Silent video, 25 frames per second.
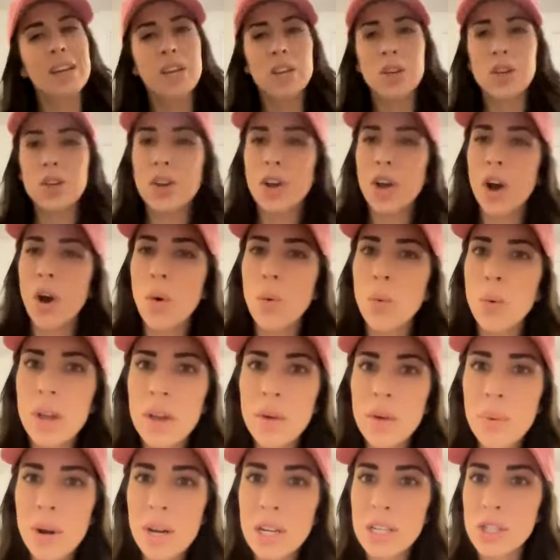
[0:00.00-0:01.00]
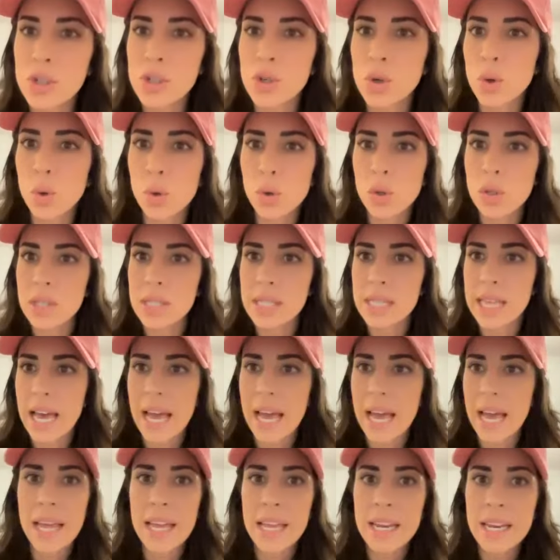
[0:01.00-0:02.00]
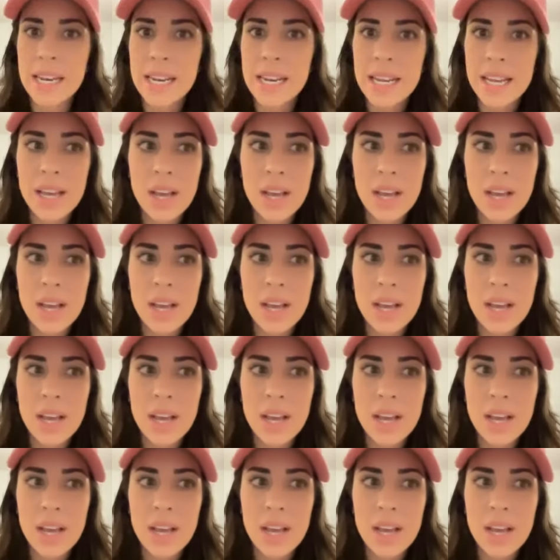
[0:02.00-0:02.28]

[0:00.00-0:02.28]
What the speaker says: We weren't Jules then.